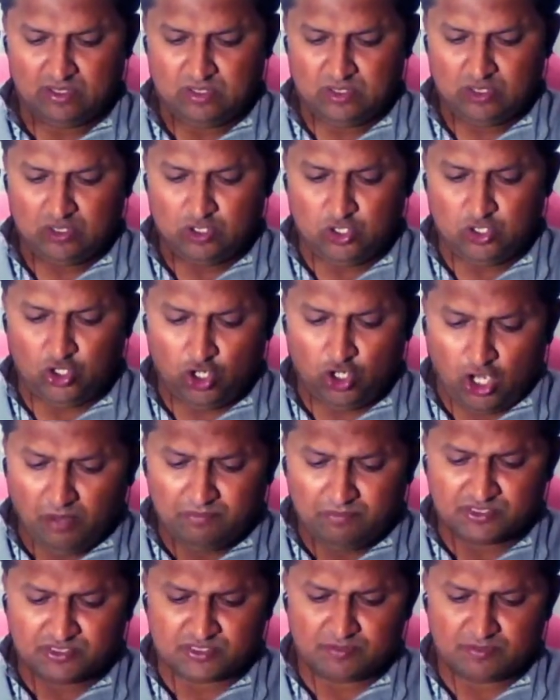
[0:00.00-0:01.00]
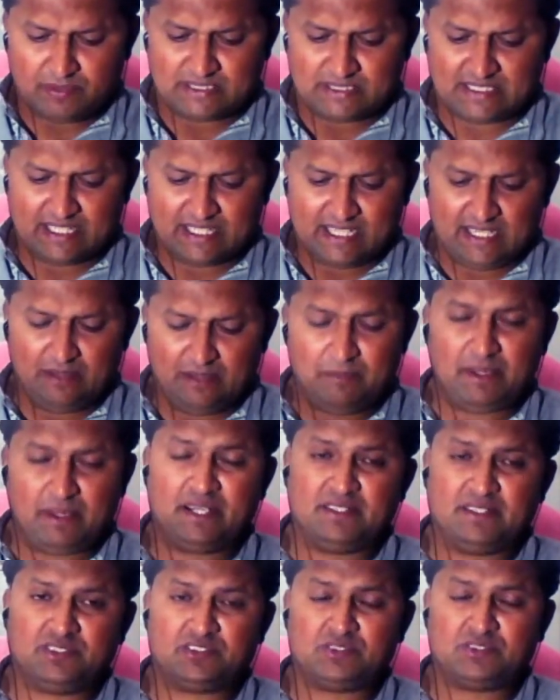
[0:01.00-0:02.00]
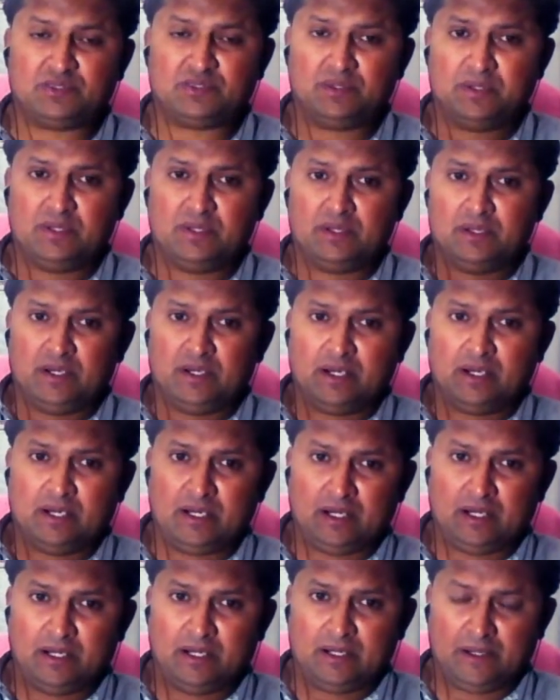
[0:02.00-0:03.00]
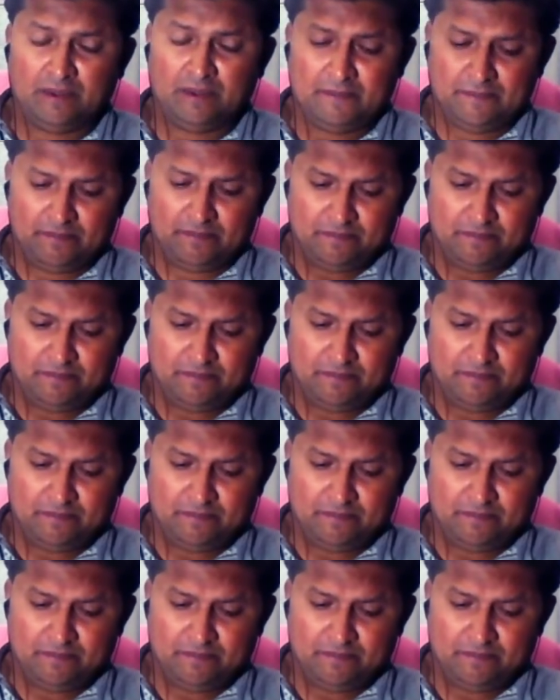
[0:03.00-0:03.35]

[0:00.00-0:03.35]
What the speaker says: Norms basically means uh,